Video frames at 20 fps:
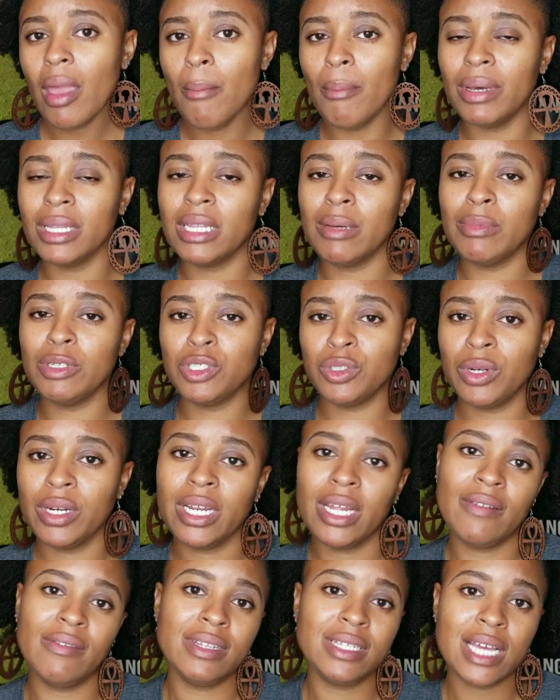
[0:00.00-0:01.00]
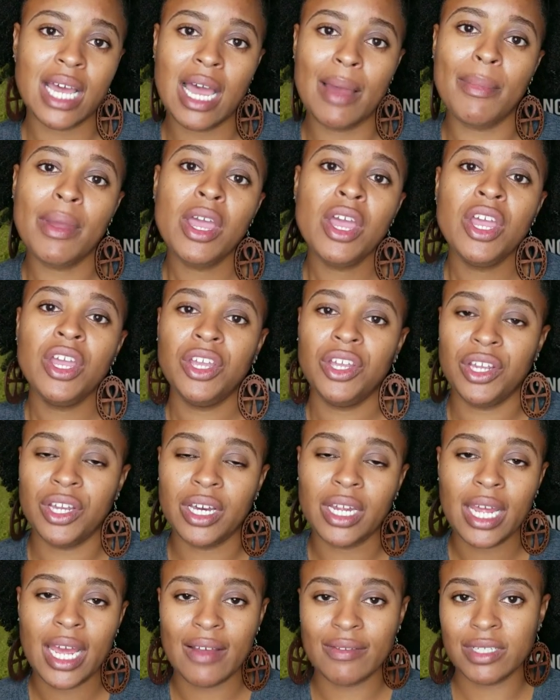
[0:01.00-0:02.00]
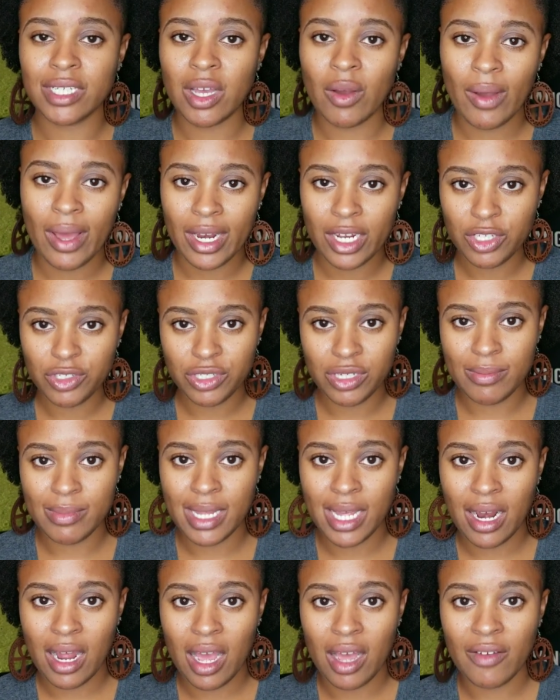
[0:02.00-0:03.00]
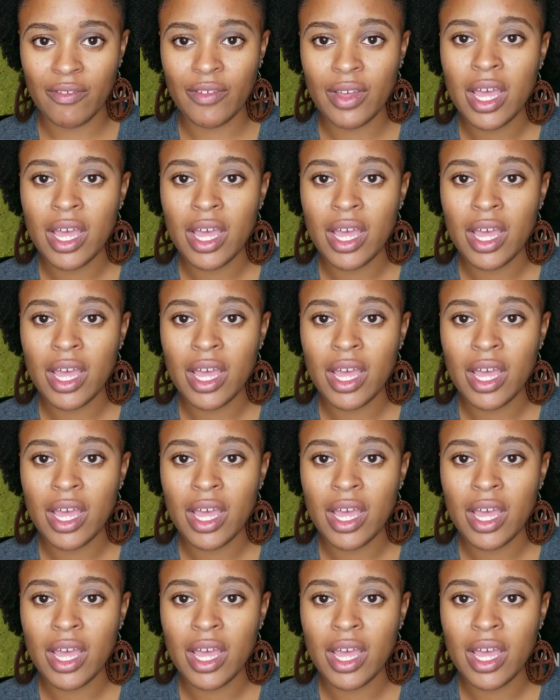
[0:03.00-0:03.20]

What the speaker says: But the majority of the time, you're going to have to go ahead and trim that off.